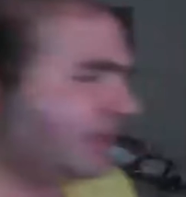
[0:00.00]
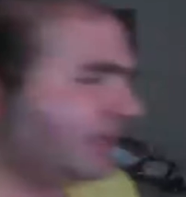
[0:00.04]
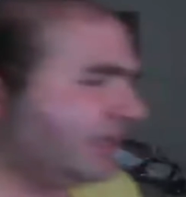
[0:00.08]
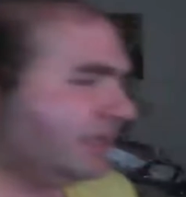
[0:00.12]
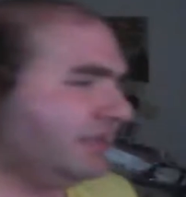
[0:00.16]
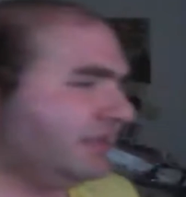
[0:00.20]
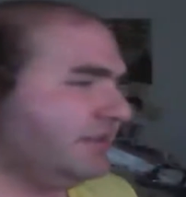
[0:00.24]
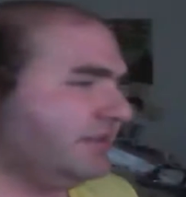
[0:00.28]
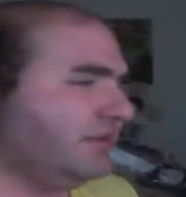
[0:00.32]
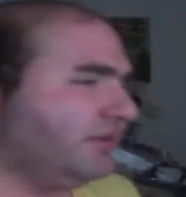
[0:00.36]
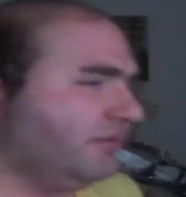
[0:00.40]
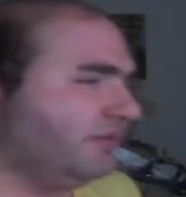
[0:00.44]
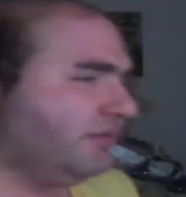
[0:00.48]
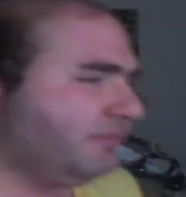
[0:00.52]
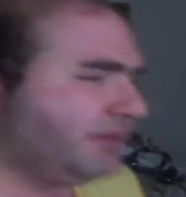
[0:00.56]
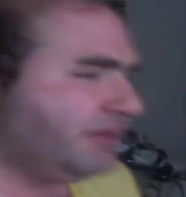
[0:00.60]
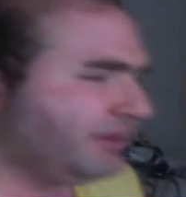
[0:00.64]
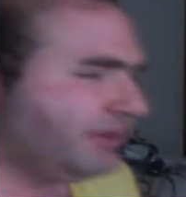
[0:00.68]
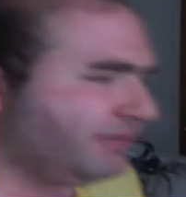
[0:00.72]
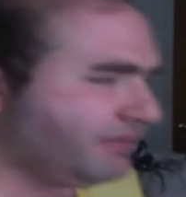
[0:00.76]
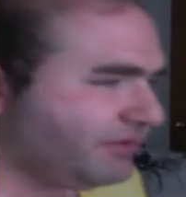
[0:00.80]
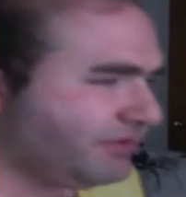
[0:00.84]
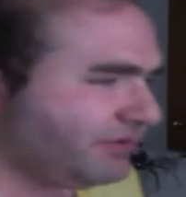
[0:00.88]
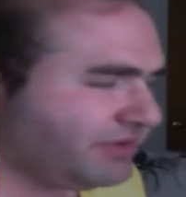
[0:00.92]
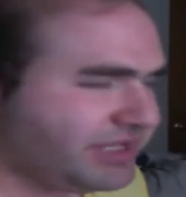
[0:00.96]
we get,
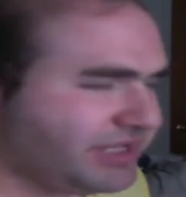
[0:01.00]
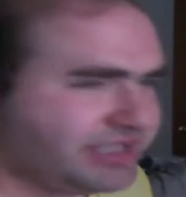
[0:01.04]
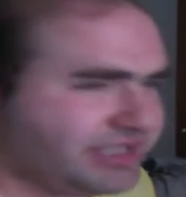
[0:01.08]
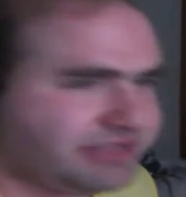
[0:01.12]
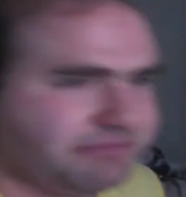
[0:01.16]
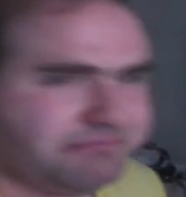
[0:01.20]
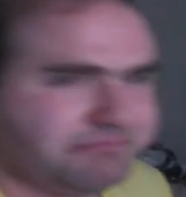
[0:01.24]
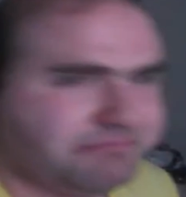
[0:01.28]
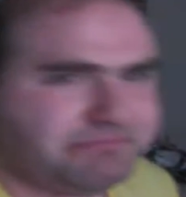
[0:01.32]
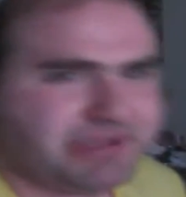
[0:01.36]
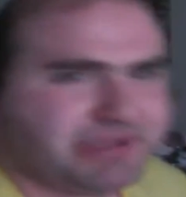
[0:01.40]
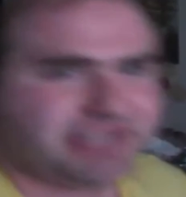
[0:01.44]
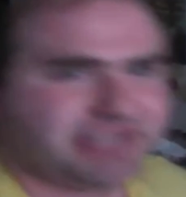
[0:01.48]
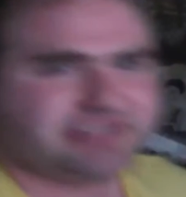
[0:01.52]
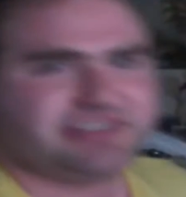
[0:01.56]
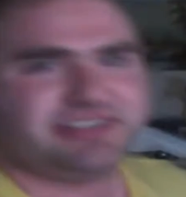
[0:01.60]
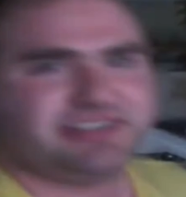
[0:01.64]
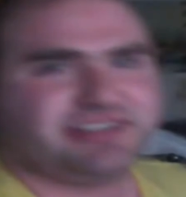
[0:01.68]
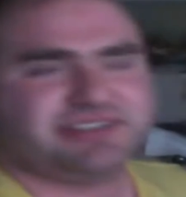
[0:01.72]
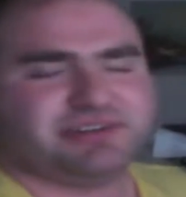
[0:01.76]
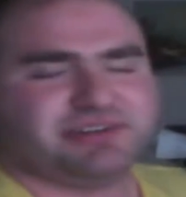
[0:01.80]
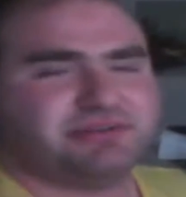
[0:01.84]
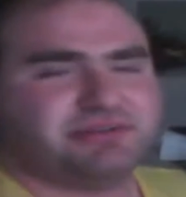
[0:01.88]
to get some bitches.